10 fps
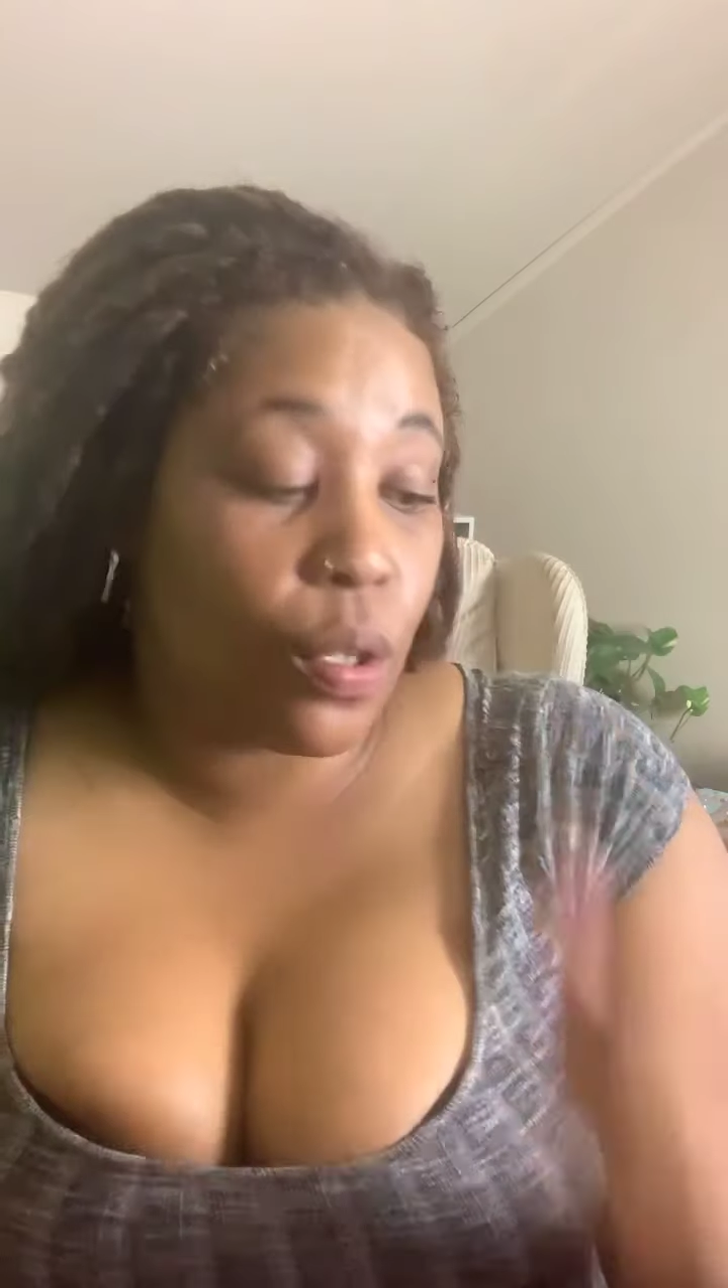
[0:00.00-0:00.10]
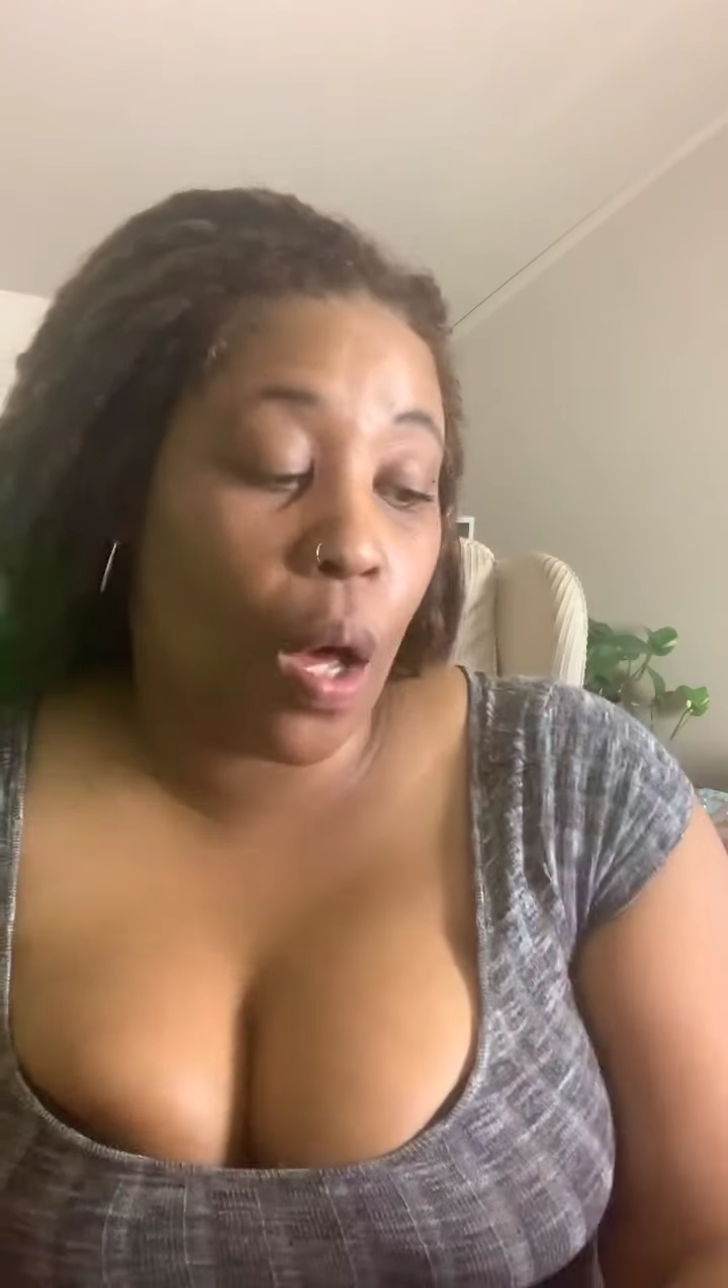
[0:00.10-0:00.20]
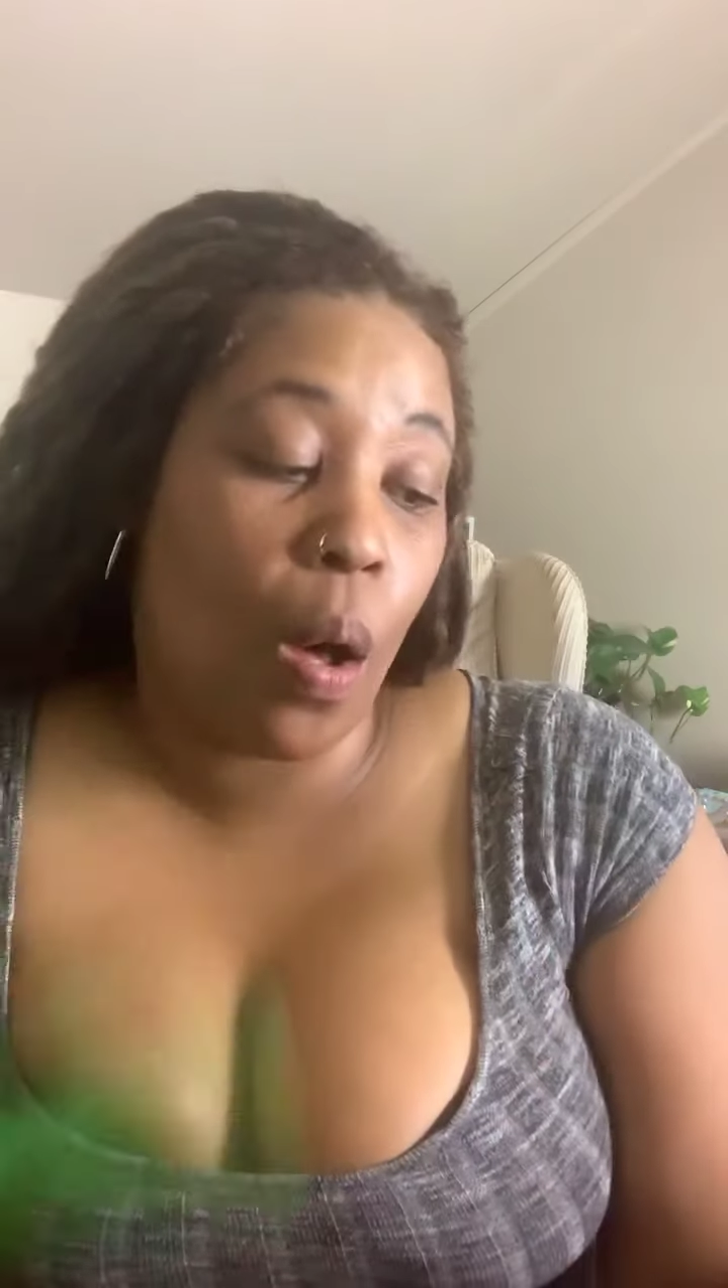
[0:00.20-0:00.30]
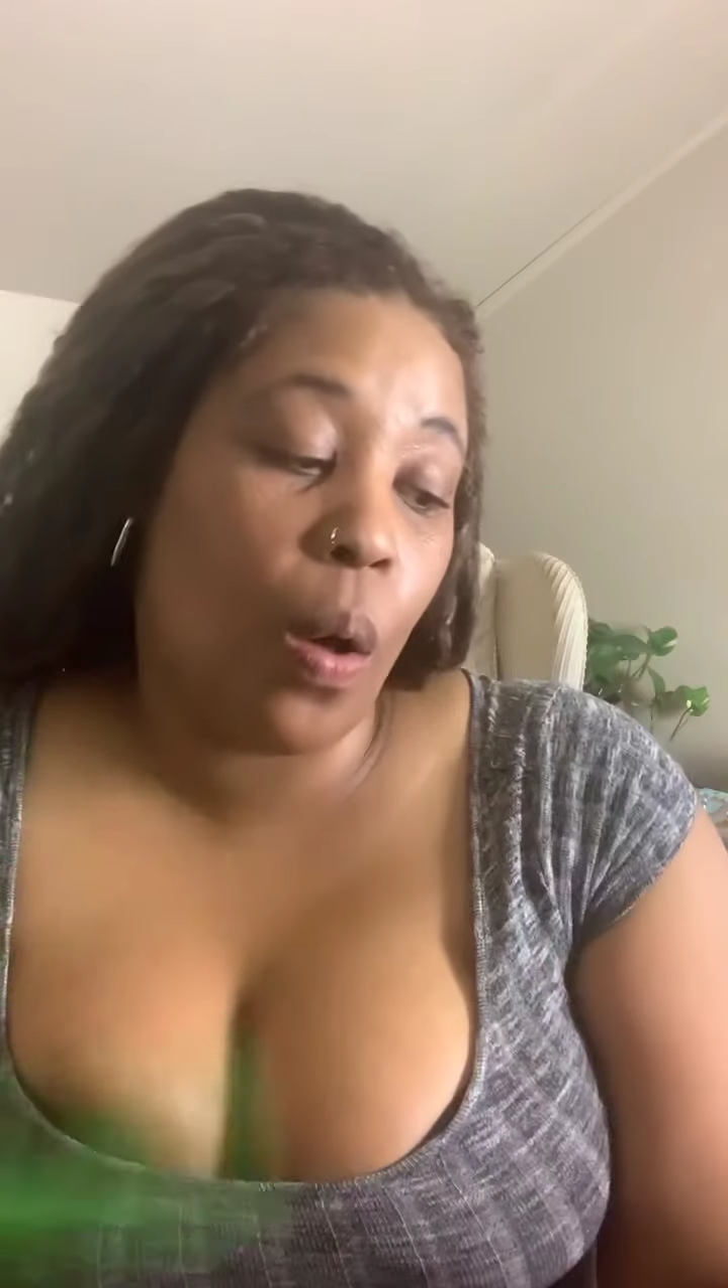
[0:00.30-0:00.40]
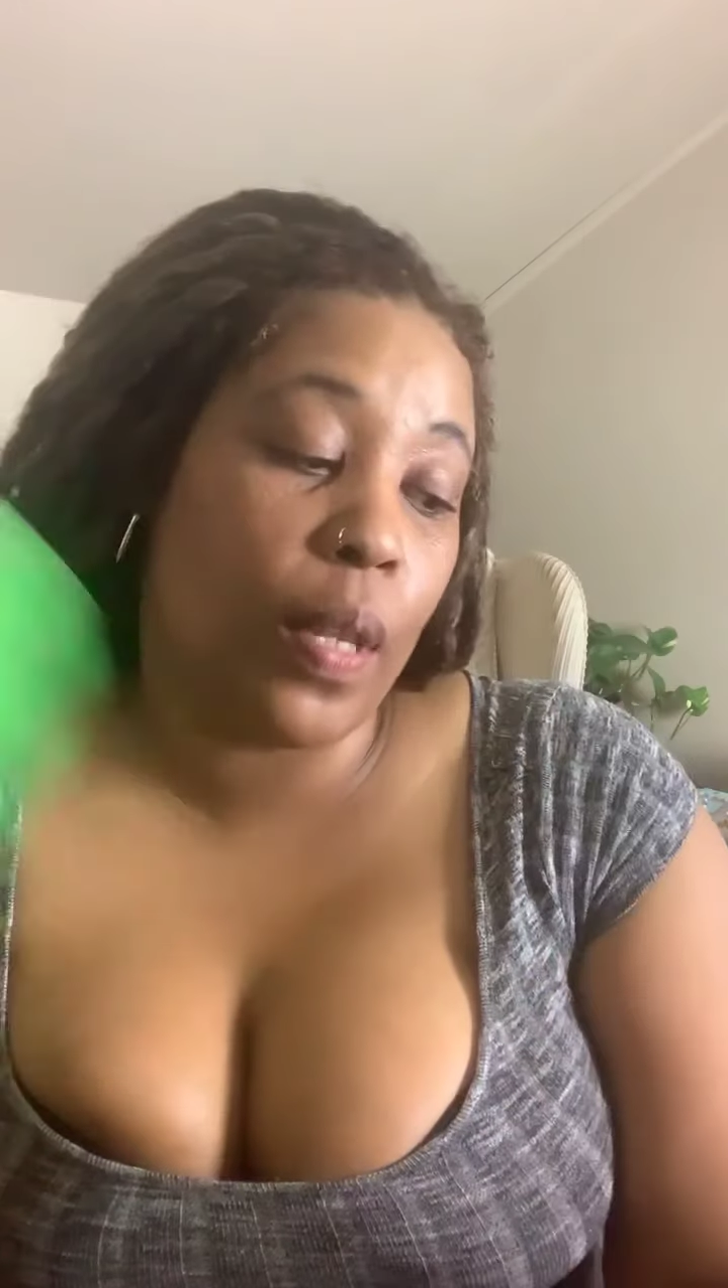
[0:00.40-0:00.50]

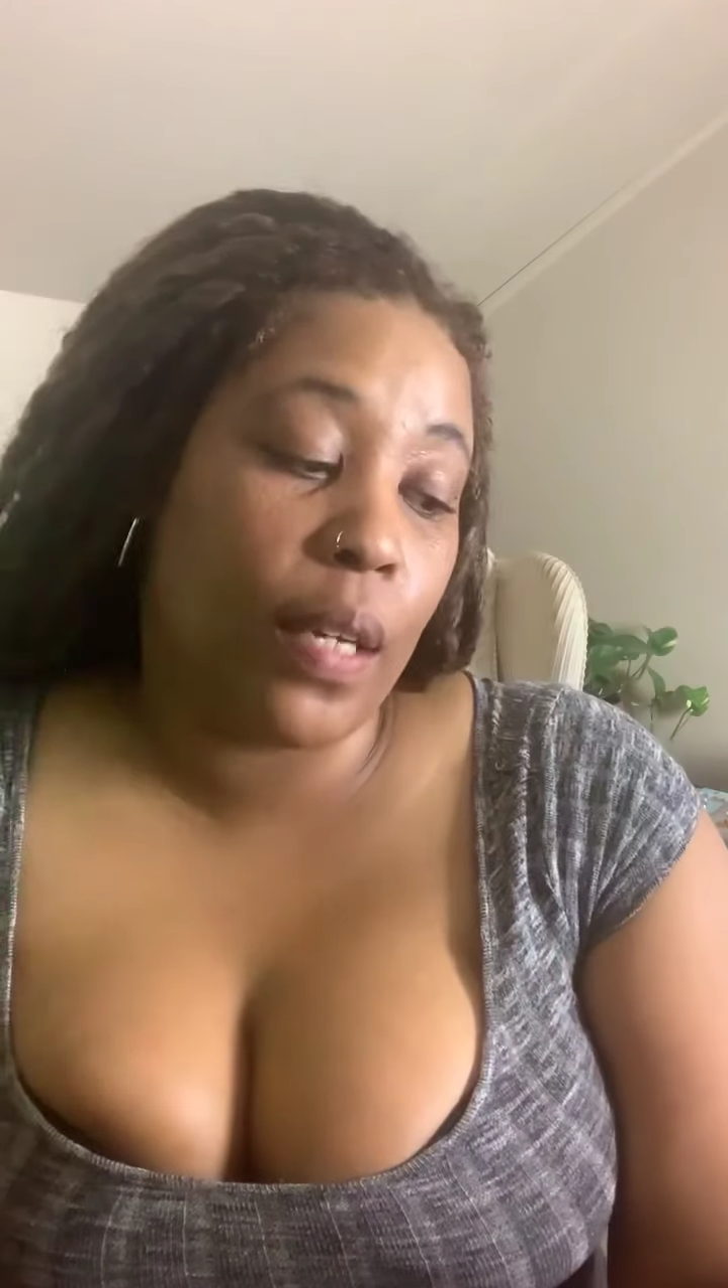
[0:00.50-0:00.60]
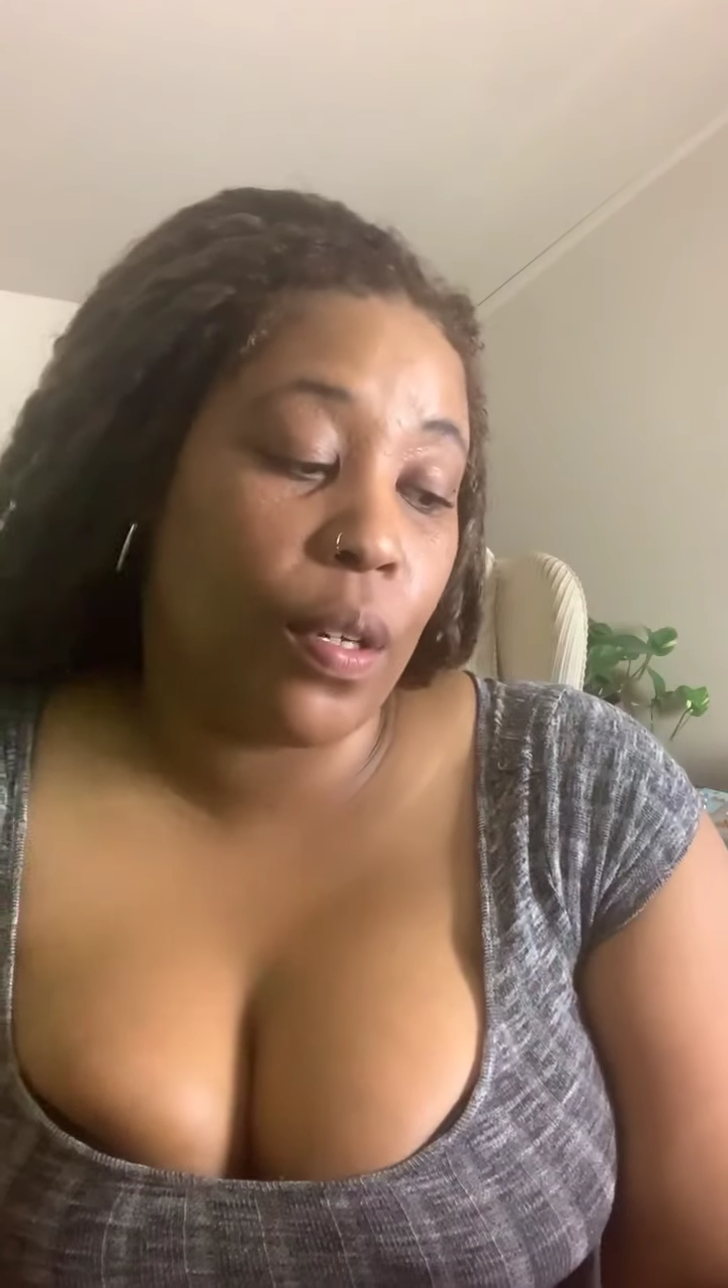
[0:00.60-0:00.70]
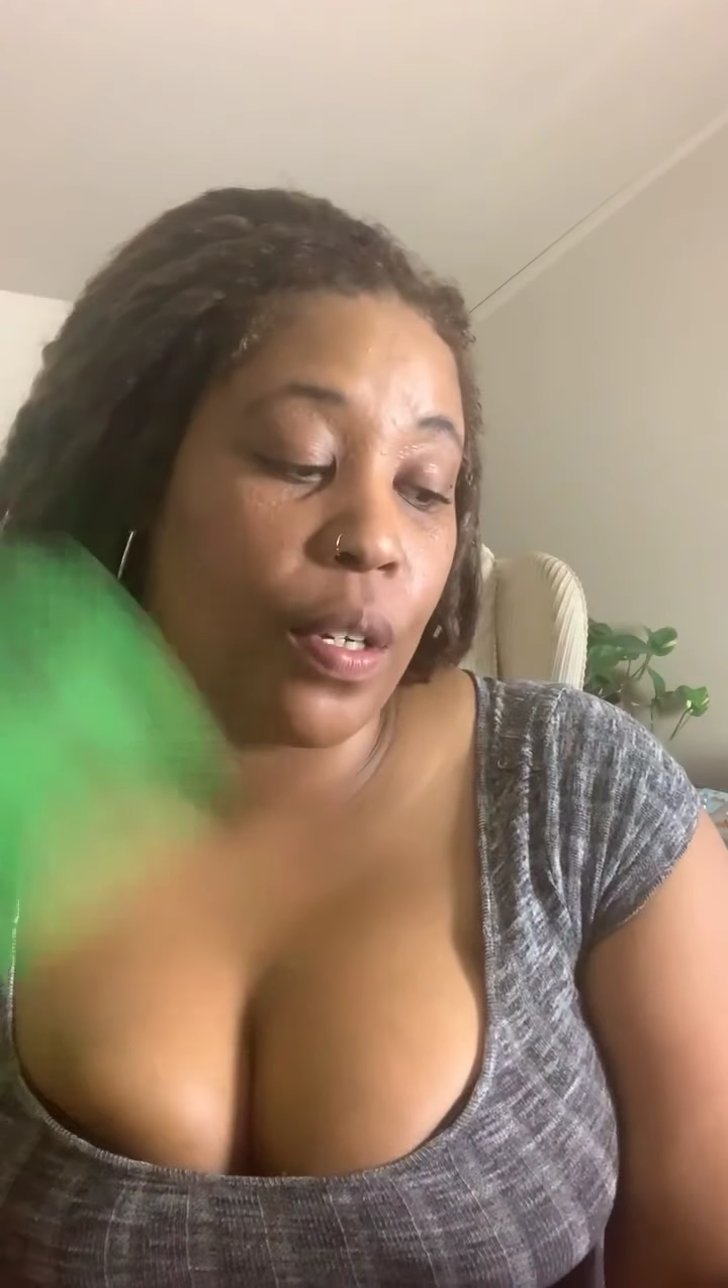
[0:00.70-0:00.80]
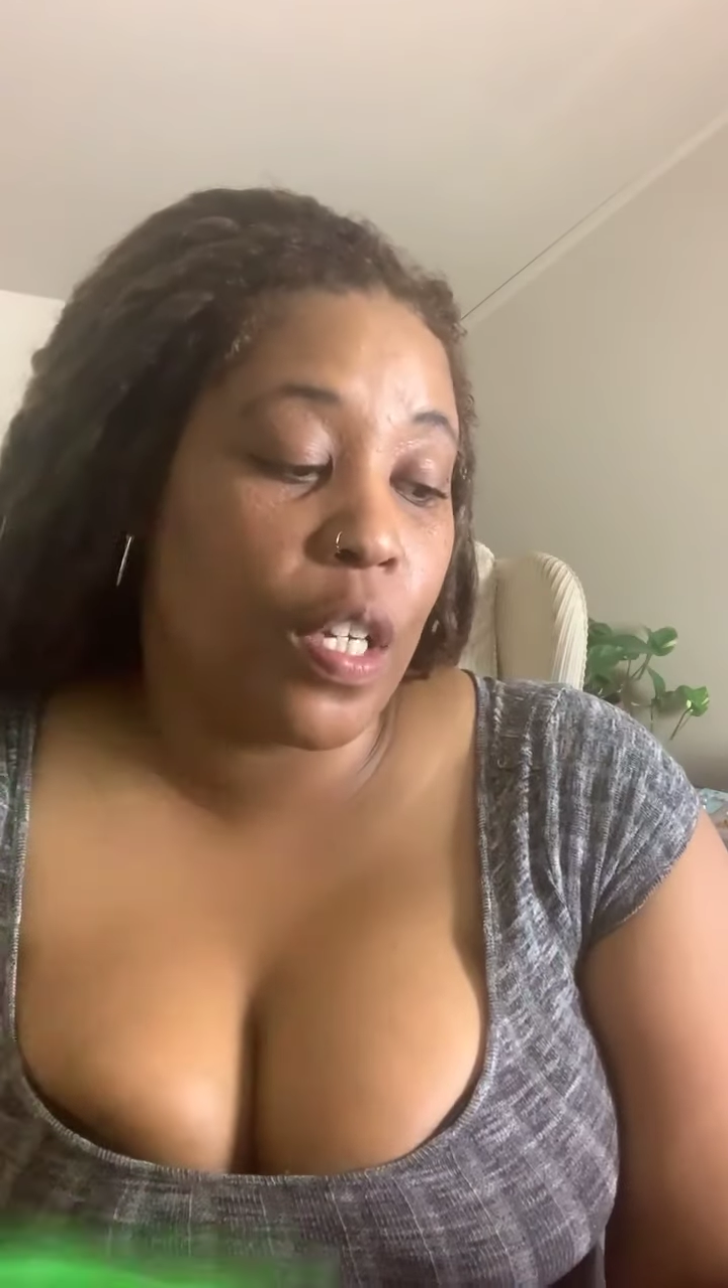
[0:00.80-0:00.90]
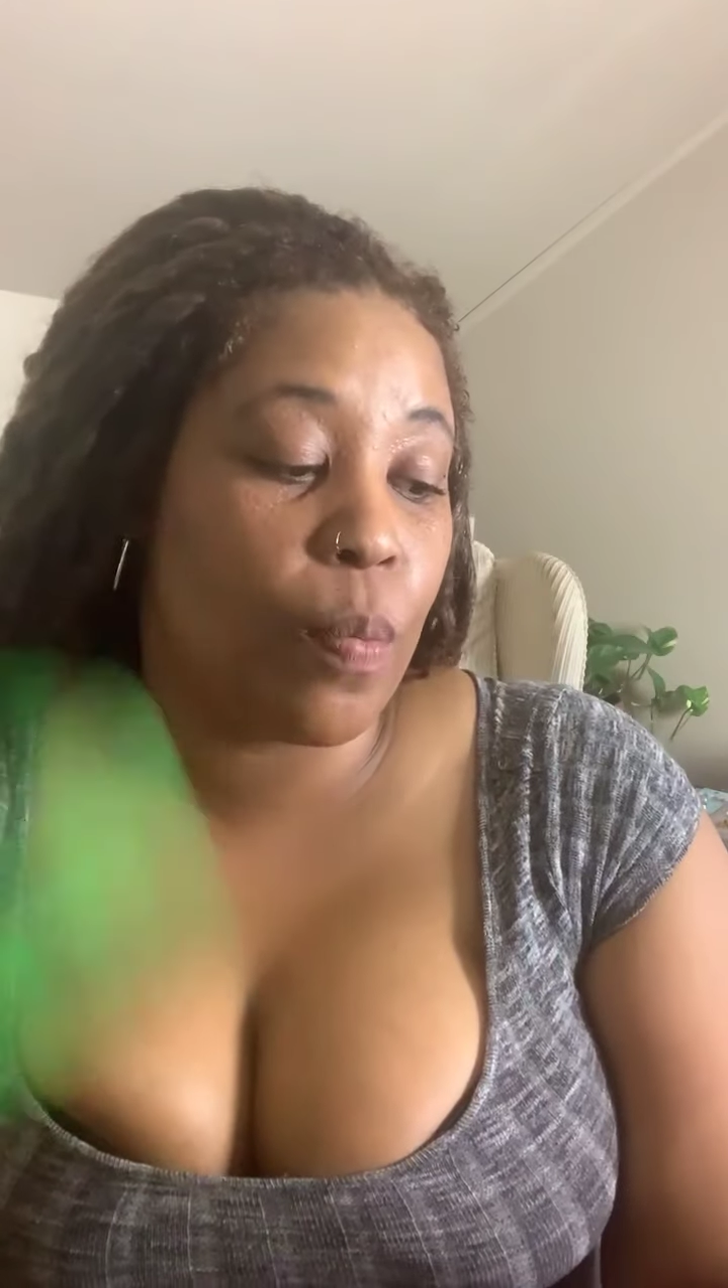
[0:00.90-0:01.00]
know that
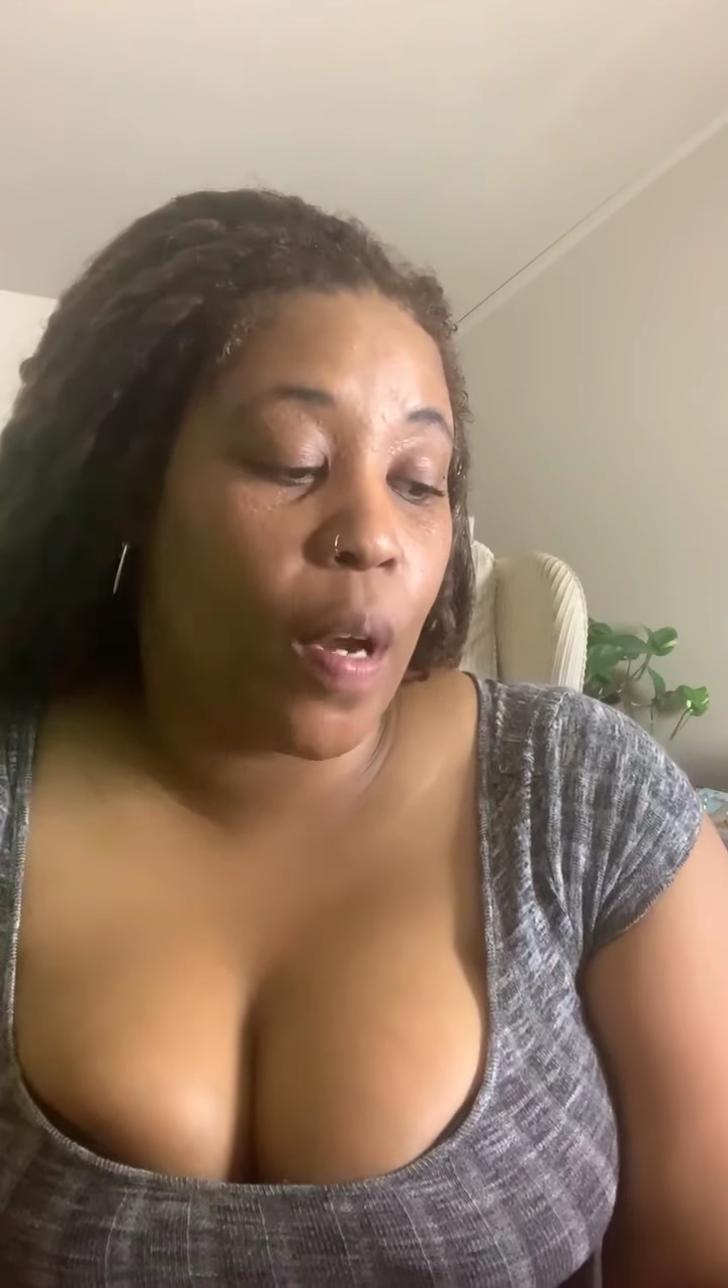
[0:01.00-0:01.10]
during this